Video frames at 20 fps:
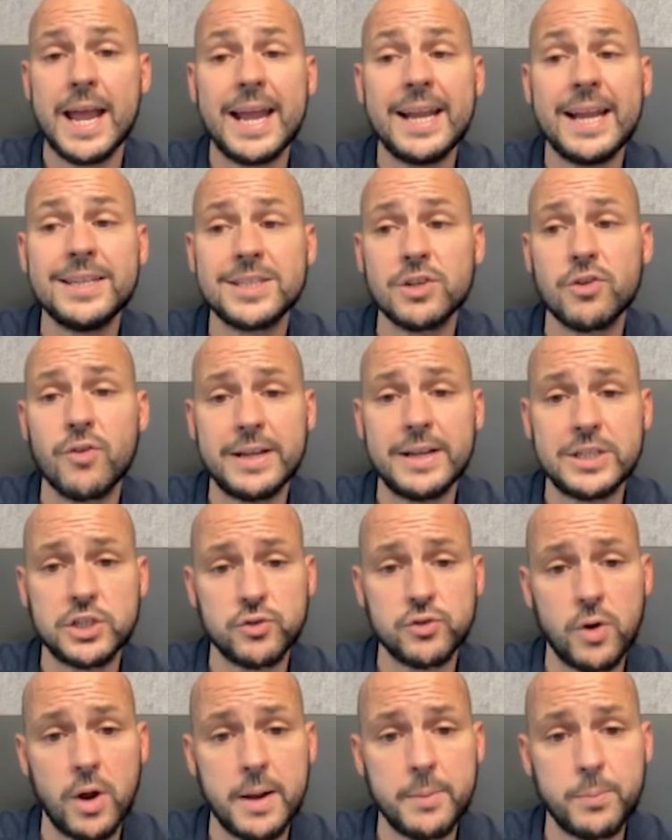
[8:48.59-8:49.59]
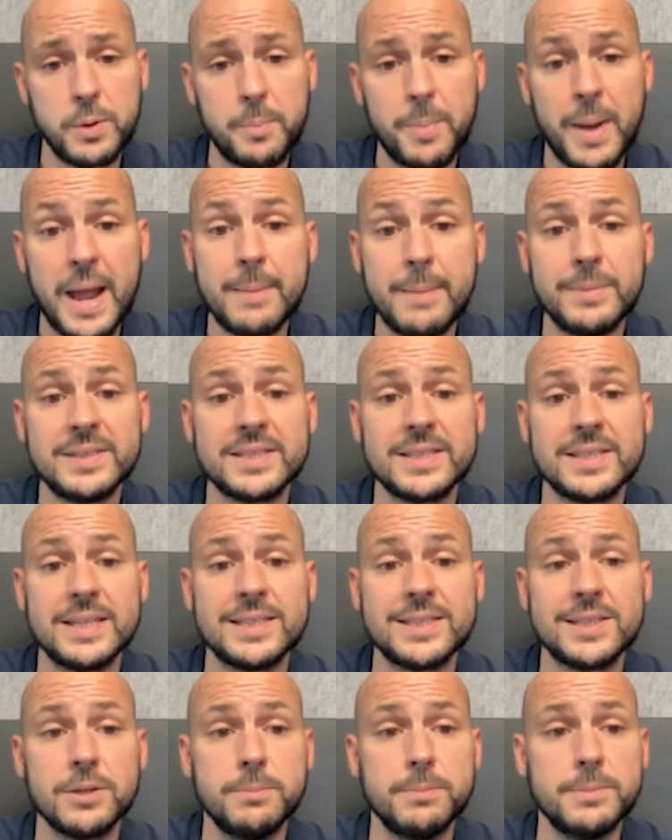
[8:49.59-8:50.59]
integrate Stripe with payment
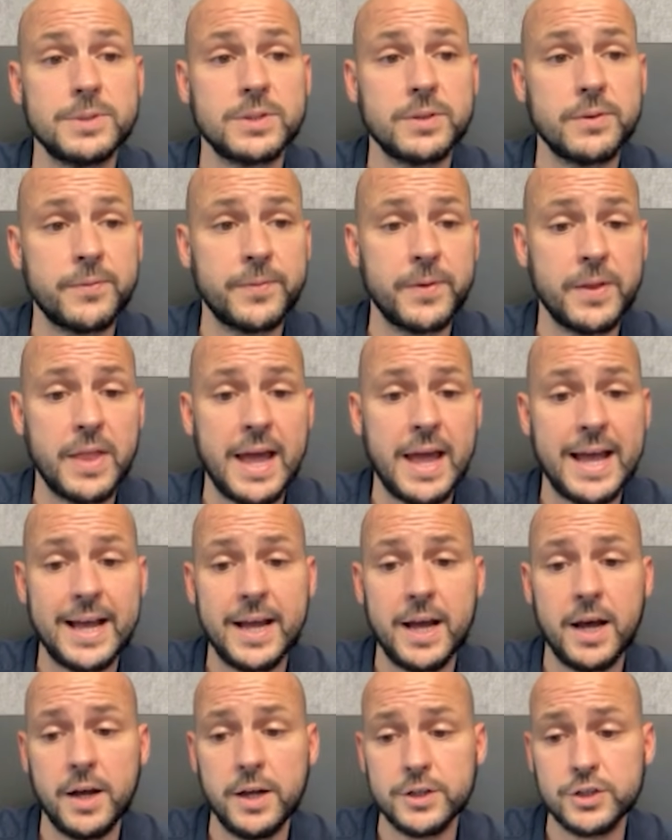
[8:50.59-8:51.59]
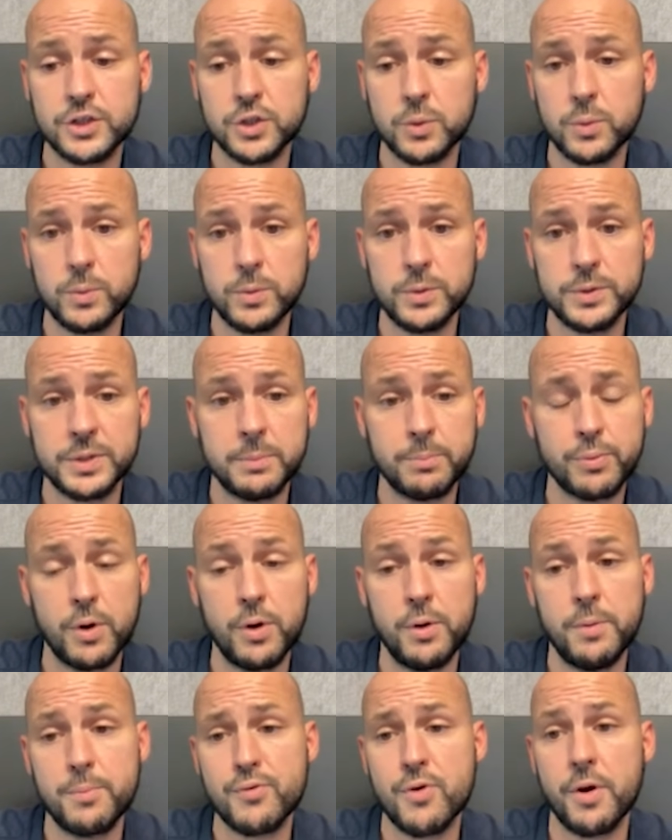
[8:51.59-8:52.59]
systems for their tools
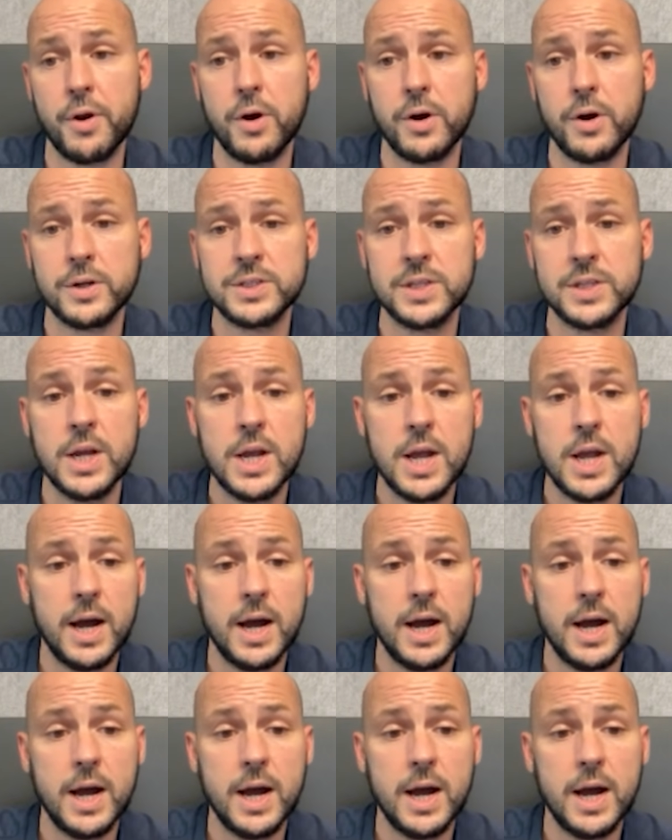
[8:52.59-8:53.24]
and products.